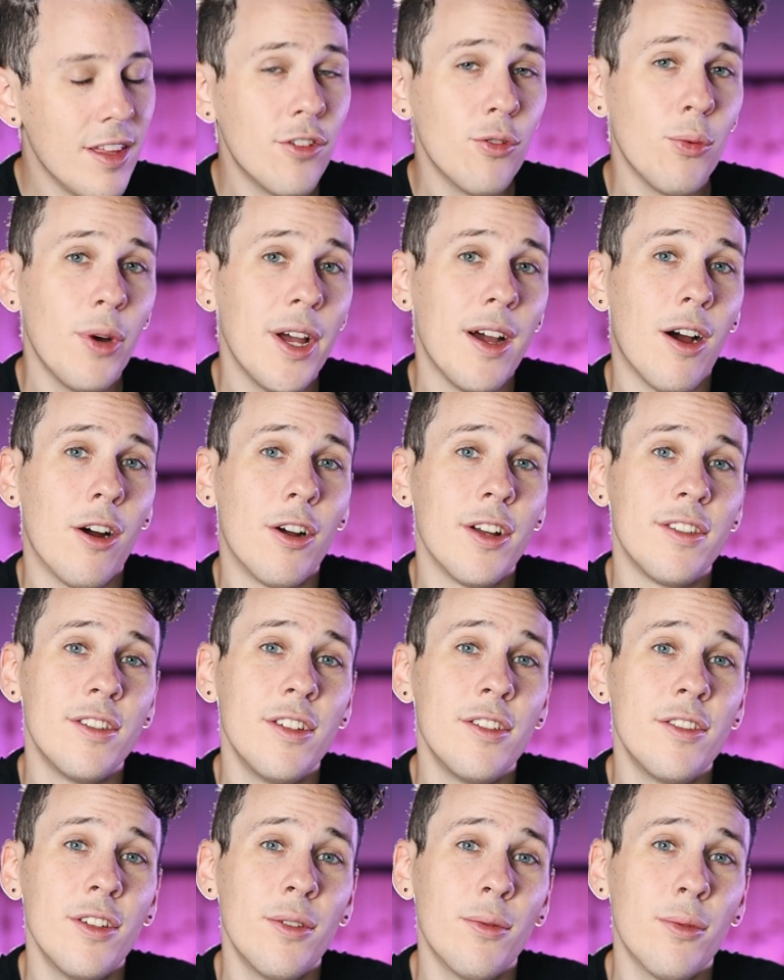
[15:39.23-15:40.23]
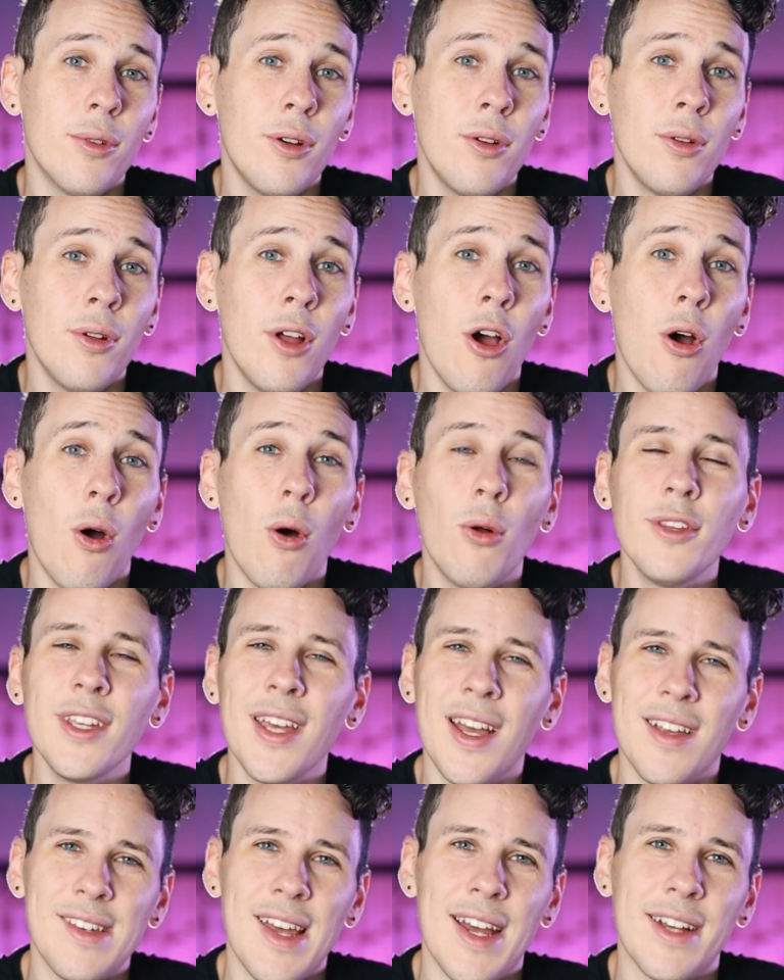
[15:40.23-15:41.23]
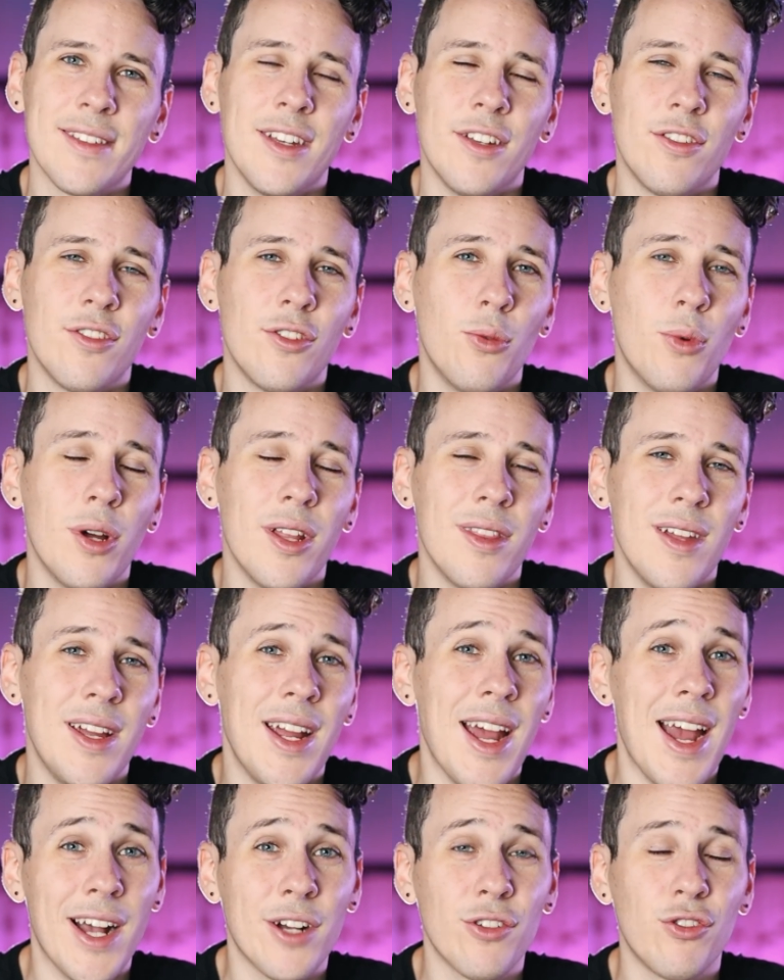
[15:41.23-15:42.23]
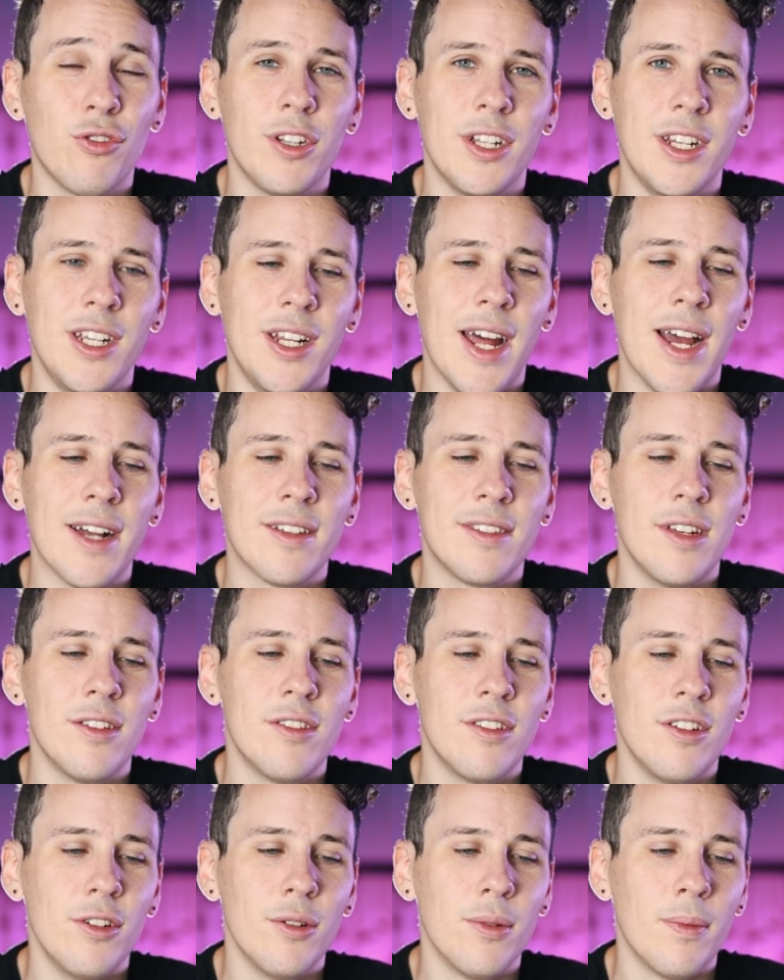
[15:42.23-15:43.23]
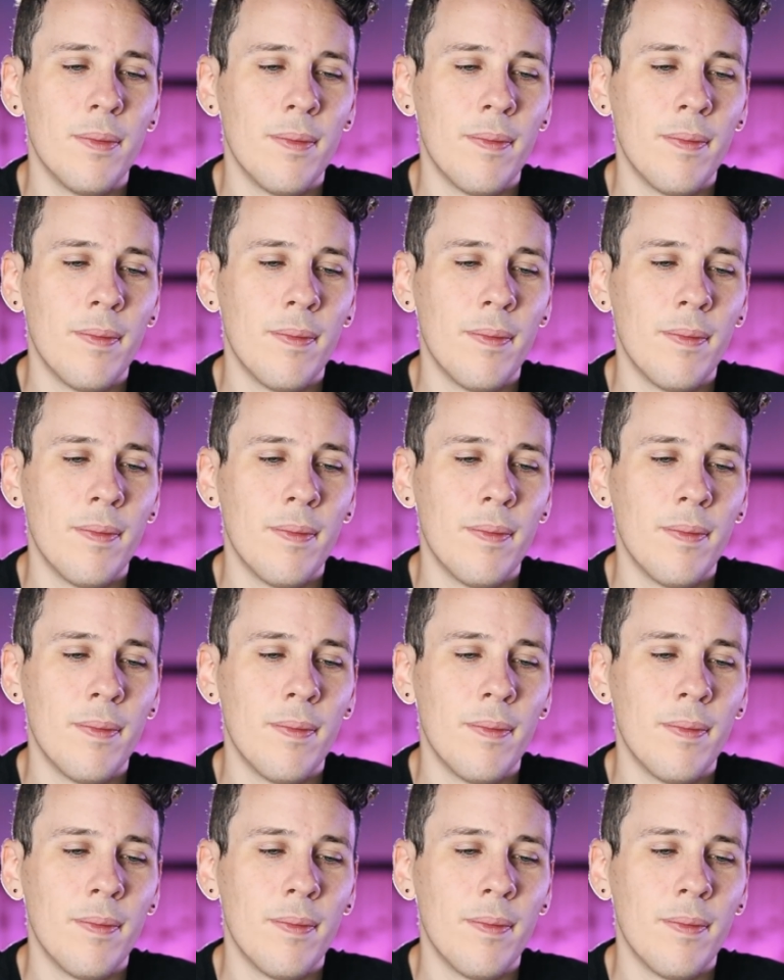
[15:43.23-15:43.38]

This way, our assistant role only has access to what they actually need access to.